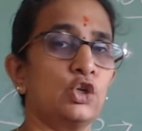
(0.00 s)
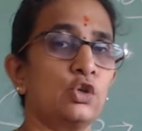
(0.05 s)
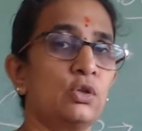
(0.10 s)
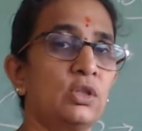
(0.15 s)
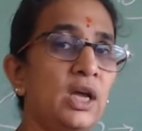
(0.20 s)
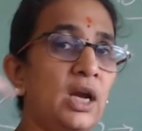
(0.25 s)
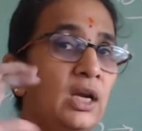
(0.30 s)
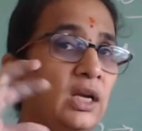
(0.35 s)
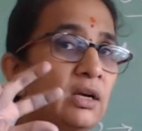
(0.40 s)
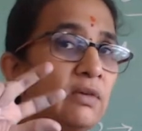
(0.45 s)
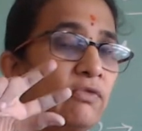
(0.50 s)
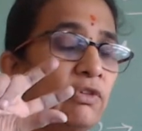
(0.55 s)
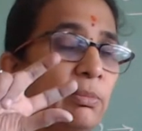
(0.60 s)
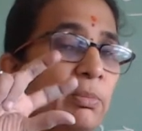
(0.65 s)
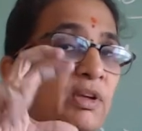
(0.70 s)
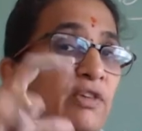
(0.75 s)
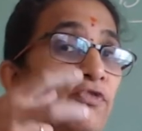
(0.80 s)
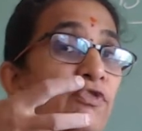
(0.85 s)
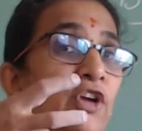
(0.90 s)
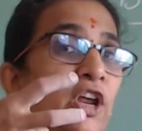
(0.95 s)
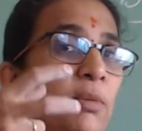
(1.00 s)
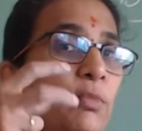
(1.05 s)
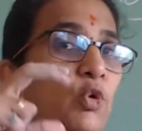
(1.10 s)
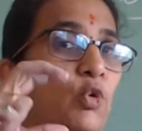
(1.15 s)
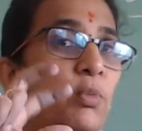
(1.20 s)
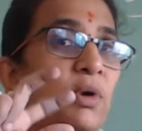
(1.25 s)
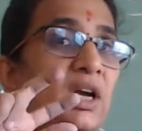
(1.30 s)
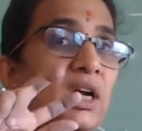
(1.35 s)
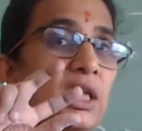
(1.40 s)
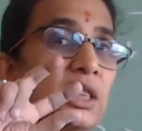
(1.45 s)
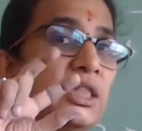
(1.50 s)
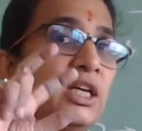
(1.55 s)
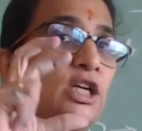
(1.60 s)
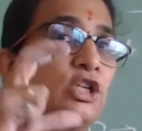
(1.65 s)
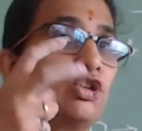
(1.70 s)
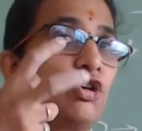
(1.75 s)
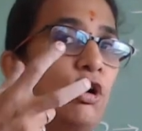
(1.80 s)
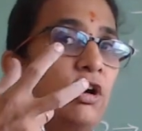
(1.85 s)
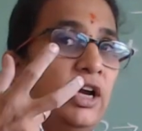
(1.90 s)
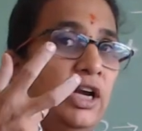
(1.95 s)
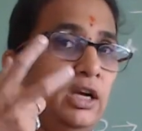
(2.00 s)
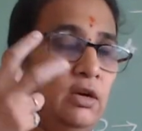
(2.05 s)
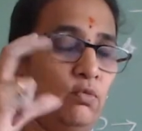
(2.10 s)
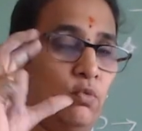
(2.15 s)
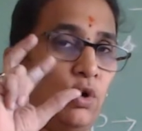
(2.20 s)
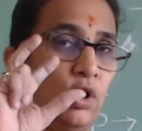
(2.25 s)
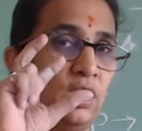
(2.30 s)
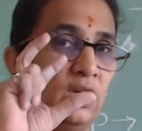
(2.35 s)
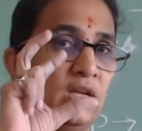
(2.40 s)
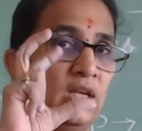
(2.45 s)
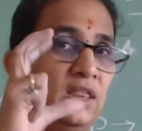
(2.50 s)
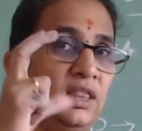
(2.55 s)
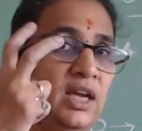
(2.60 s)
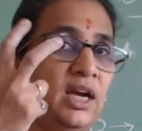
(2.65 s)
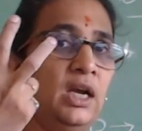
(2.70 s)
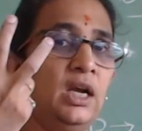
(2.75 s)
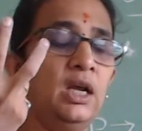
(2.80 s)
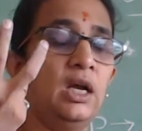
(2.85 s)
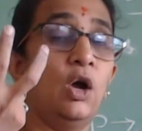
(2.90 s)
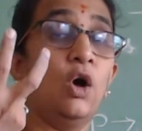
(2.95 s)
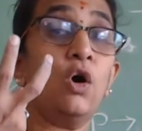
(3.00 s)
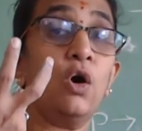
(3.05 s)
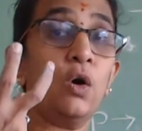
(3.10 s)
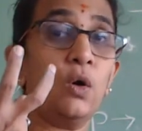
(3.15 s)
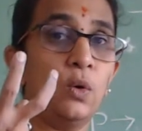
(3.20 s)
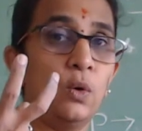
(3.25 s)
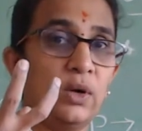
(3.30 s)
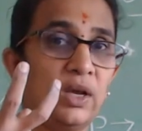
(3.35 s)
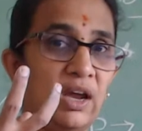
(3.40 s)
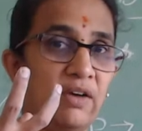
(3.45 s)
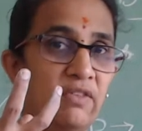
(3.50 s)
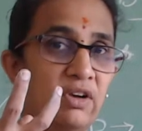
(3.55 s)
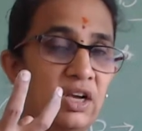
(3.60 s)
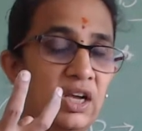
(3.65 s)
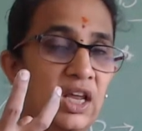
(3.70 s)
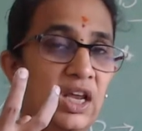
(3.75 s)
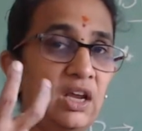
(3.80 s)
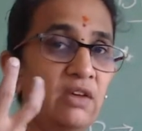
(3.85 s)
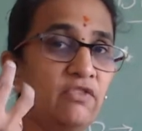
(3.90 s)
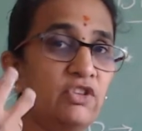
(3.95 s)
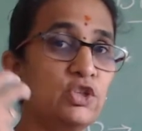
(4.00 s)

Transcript: So that will be free movement in that socket, what in that hollow cavity,